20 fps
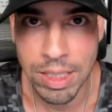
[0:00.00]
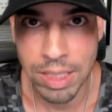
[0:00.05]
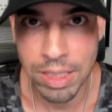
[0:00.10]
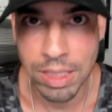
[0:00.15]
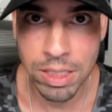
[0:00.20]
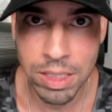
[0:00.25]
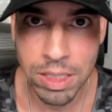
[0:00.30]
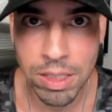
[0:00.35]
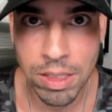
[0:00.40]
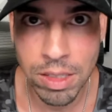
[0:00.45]

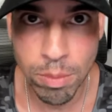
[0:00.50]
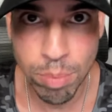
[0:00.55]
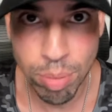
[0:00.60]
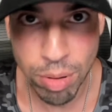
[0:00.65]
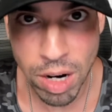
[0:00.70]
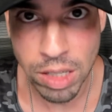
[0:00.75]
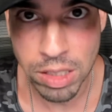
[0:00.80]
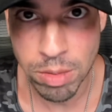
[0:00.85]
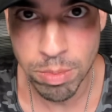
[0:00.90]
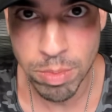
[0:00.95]
This is an
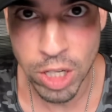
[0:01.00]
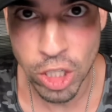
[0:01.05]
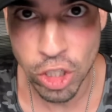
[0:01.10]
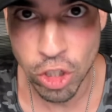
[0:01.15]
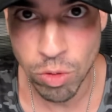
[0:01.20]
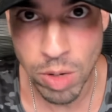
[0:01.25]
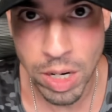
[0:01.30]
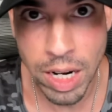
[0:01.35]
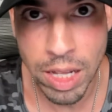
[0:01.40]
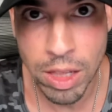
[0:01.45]

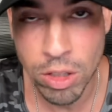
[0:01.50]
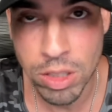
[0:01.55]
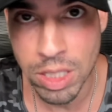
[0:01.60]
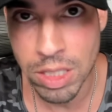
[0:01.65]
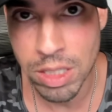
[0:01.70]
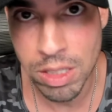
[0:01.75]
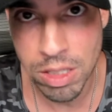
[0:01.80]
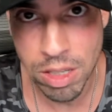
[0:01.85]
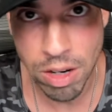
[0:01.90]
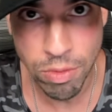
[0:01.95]
approximation, right? I looked
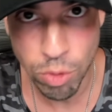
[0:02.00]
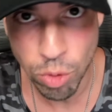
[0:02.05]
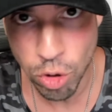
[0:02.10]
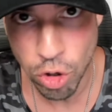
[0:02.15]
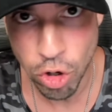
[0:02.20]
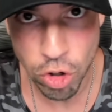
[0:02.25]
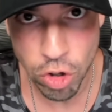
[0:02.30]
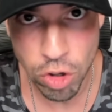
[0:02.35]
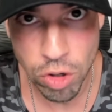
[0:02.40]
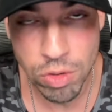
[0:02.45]
at several
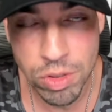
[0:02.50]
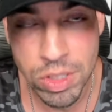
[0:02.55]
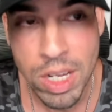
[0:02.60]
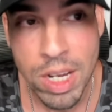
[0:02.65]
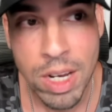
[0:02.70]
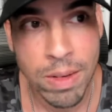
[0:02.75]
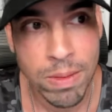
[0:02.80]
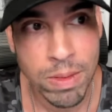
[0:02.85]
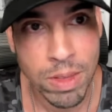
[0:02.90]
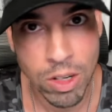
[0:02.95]
curves
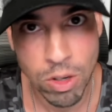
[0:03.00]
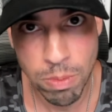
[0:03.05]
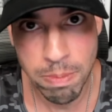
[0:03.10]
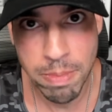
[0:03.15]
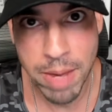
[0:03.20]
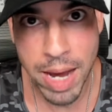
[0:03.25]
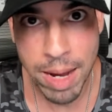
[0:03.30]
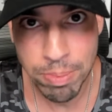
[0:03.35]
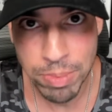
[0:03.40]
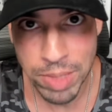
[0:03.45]
that are
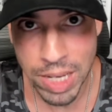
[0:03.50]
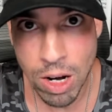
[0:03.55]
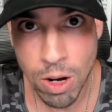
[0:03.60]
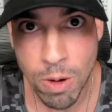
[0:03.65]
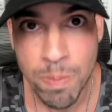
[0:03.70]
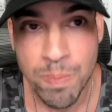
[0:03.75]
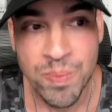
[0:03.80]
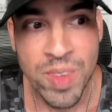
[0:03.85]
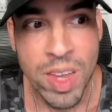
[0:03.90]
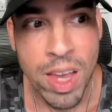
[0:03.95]
mapped
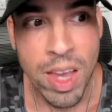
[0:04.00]
out